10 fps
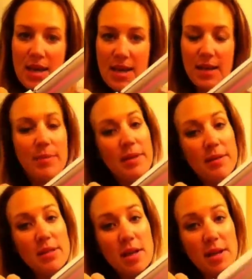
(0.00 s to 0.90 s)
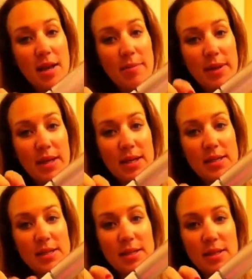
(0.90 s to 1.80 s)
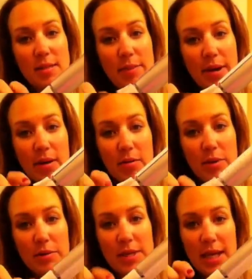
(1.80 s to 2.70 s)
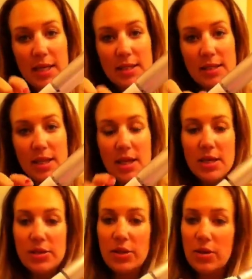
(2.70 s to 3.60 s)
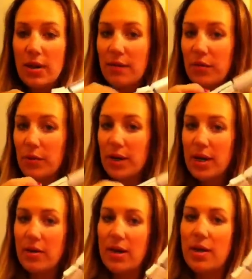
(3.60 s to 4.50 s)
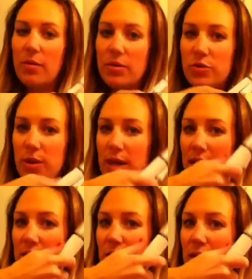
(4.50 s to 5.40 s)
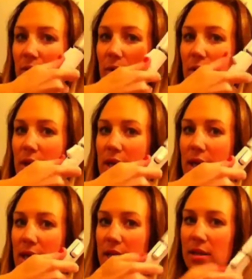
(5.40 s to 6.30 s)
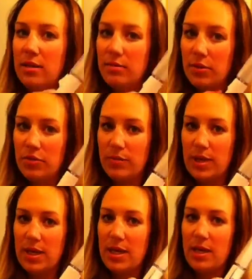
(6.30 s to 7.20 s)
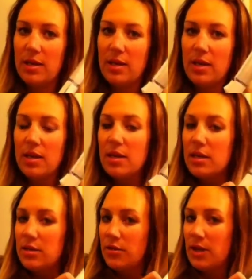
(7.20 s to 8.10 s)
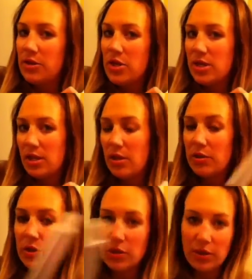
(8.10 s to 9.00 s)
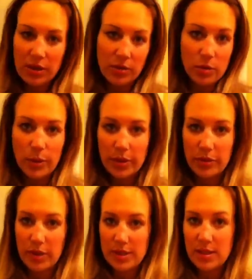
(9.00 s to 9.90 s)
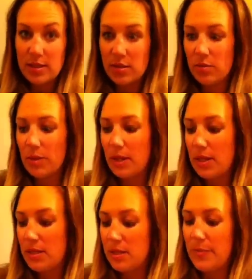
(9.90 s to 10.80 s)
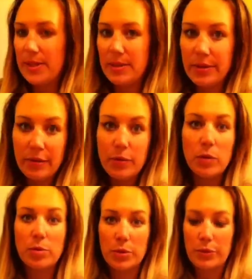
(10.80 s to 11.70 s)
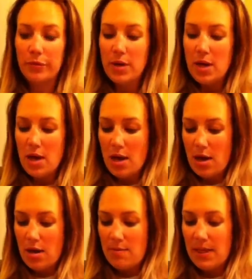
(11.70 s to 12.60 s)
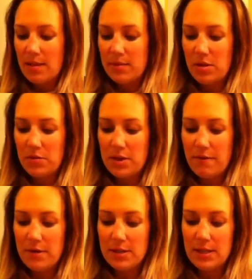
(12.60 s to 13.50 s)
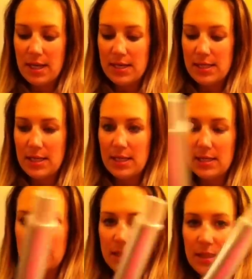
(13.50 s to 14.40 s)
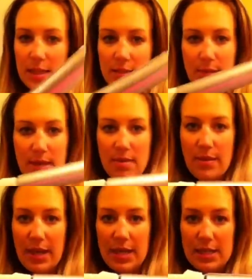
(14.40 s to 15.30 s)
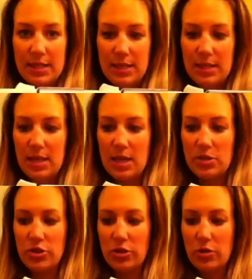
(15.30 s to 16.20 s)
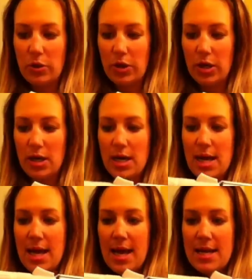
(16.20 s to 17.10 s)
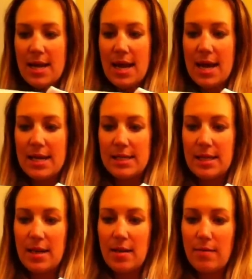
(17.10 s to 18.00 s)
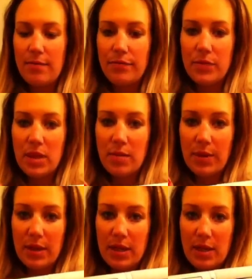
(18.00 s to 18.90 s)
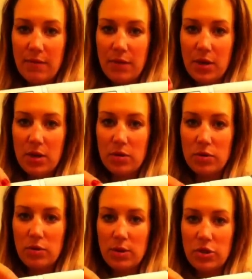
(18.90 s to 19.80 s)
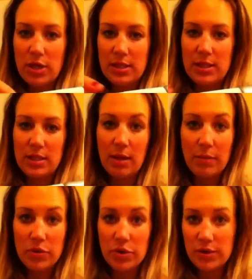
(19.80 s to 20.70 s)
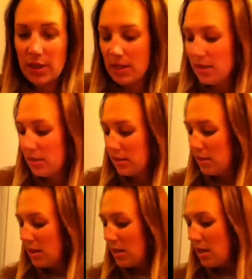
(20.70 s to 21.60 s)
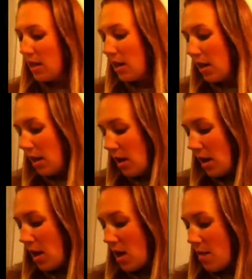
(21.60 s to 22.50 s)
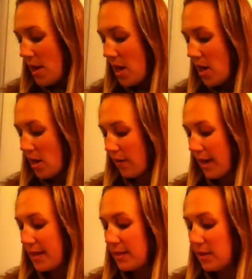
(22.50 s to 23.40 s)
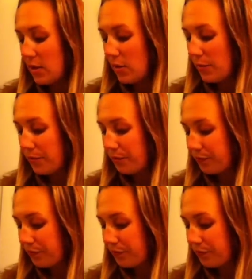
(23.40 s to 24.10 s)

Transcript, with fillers: and I believe it's called that because the barrel rotates. So you don't have to worry, okay, which way do I roll it? which way direction does it go? so you don't get those weird creases. It's really easy. It's basically foolproof. Um, it comes in three different sizes, this size being the biggest. It's an inch and a quarter, and it has um, the ability for you to adjust the temperature settings. Um, okay, so